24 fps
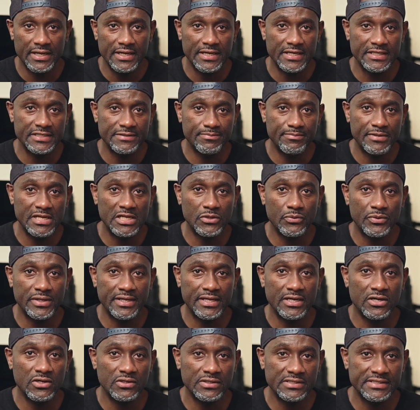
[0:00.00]
It's built with
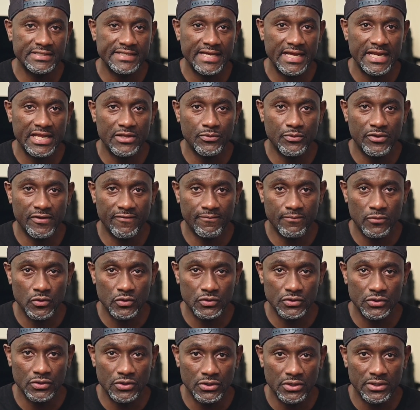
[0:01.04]
Nikon's silent wave
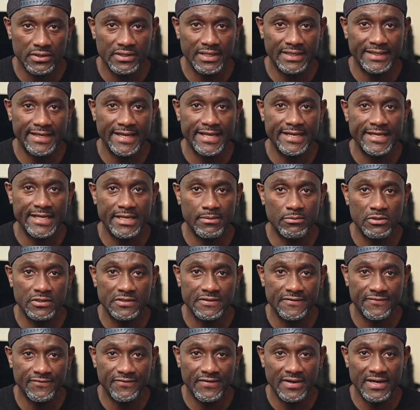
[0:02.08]
motor that
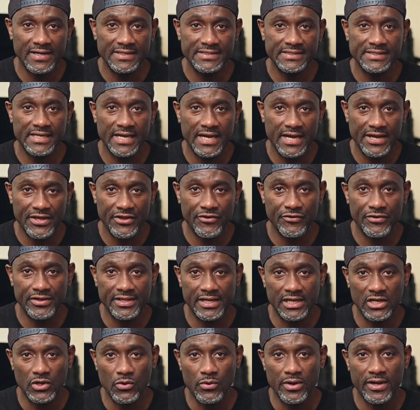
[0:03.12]
enables fast, accurate
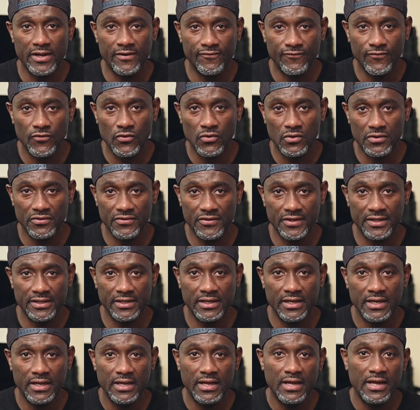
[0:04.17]
and quiet focusing,
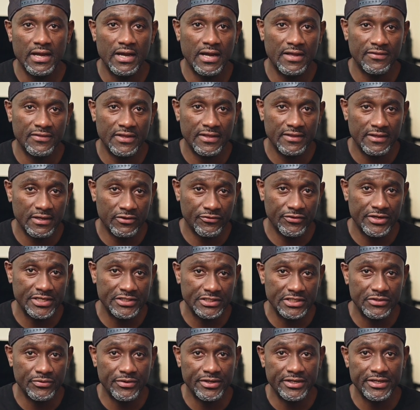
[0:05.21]
and that's a great
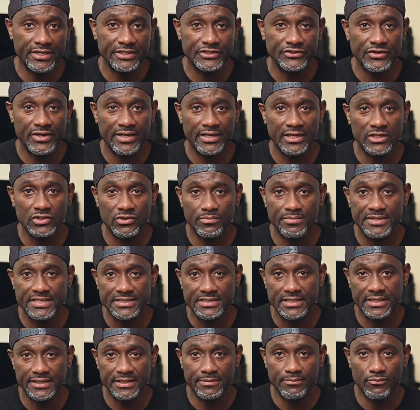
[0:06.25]
thing when you're trying not to
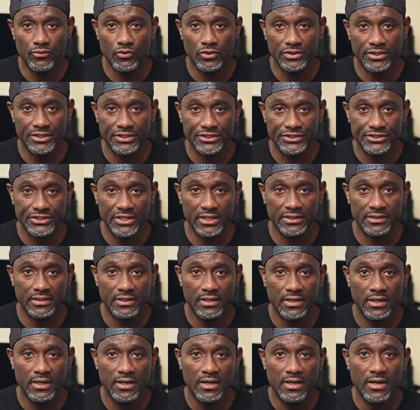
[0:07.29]
miss an important shot.
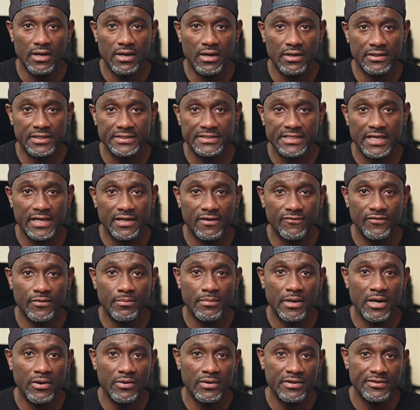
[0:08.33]
On the side of the
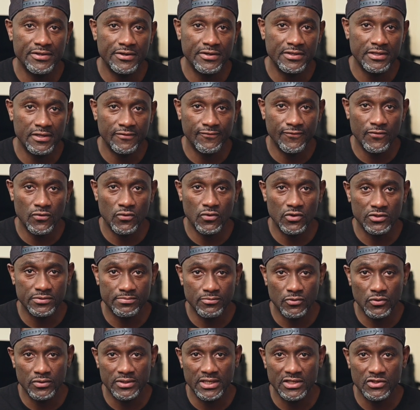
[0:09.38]
barrel there is a focus
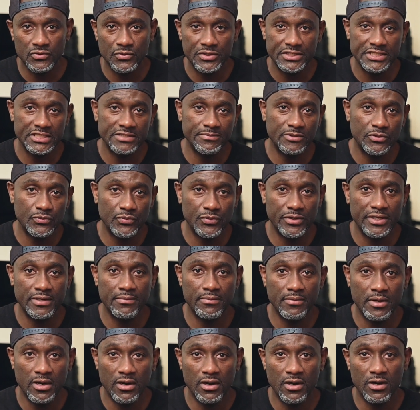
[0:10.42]
mode that switches
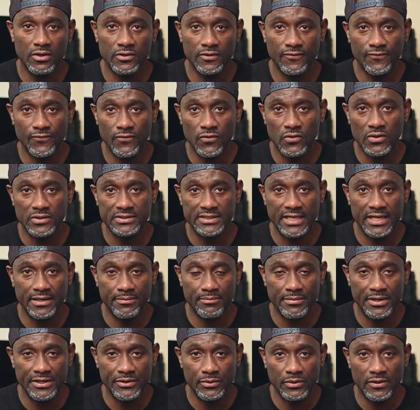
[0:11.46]
between autofocus and
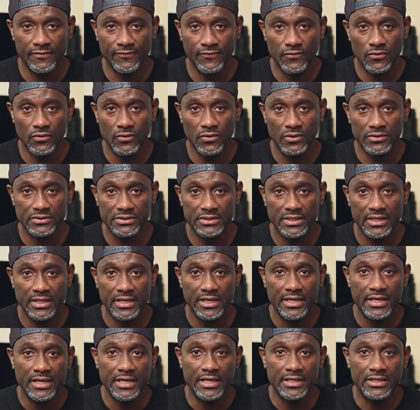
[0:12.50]
manual focus.
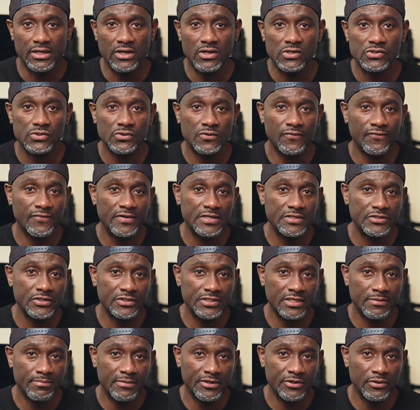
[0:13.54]
It also features
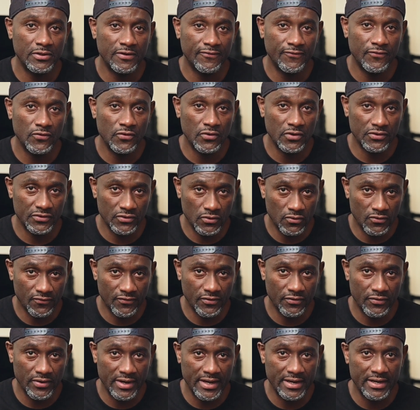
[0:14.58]
a manual focus
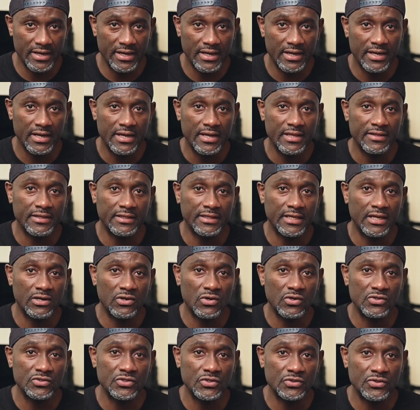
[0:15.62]
override that
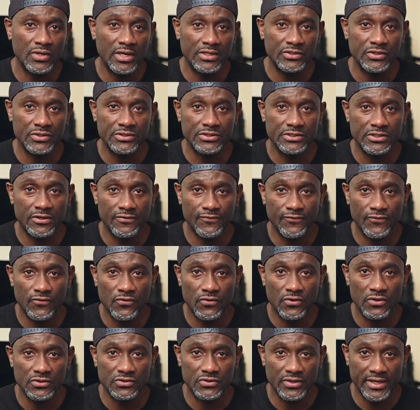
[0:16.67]
allows you to adjust your
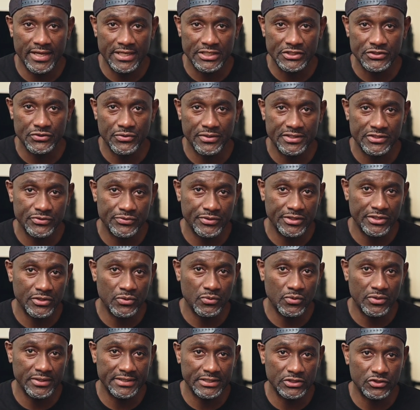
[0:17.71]
focus to ensure it's where you
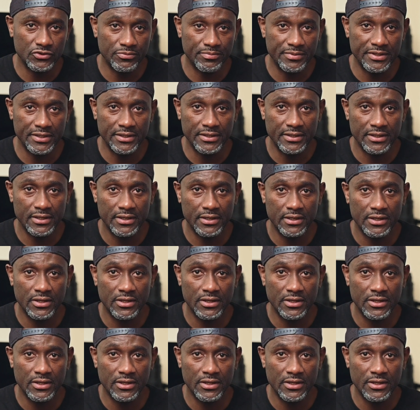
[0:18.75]
want it to be.